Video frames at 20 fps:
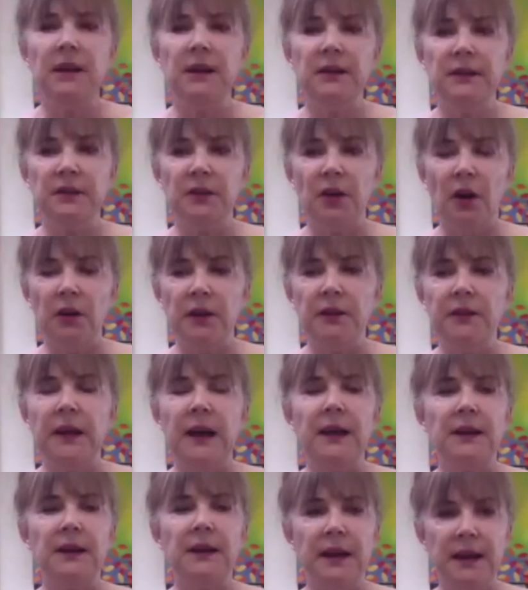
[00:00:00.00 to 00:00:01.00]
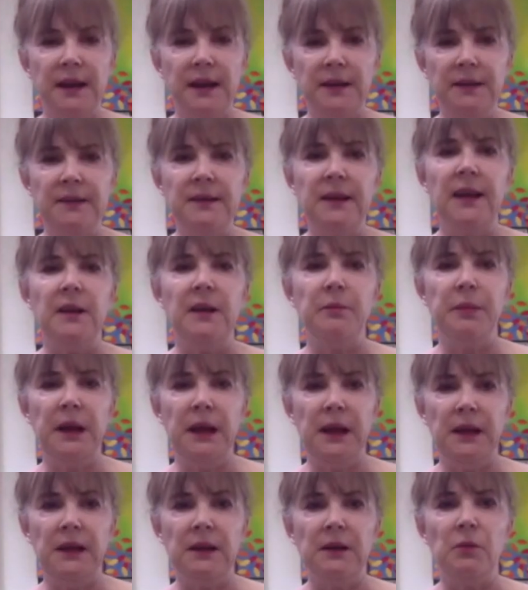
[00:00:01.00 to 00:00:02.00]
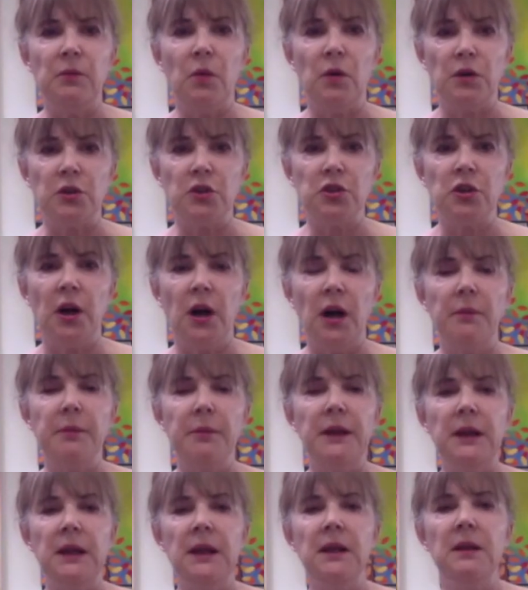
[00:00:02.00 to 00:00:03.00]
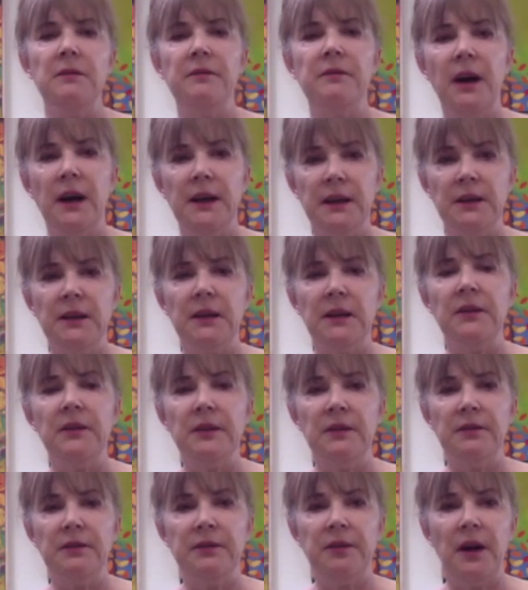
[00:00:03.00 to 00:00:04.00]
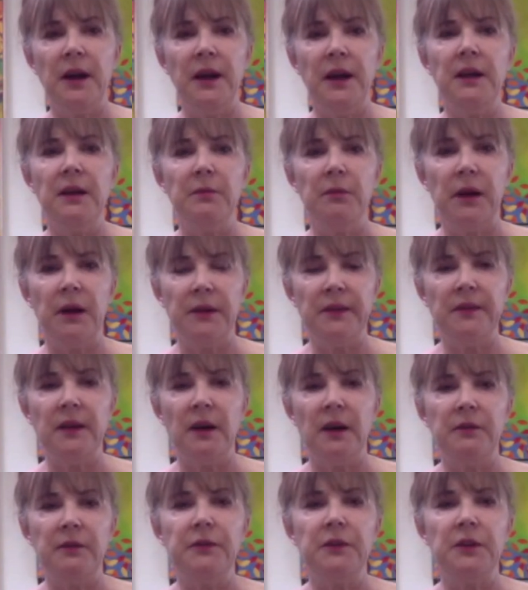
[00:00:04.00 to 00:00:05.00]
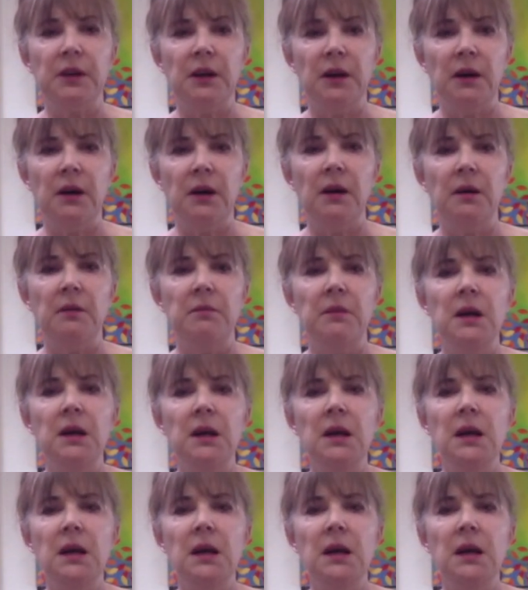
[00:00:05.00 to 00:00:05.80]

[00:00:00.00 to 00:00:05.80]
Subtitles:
started that landscape painting workshop, and he invited Lisi Frank and myself to come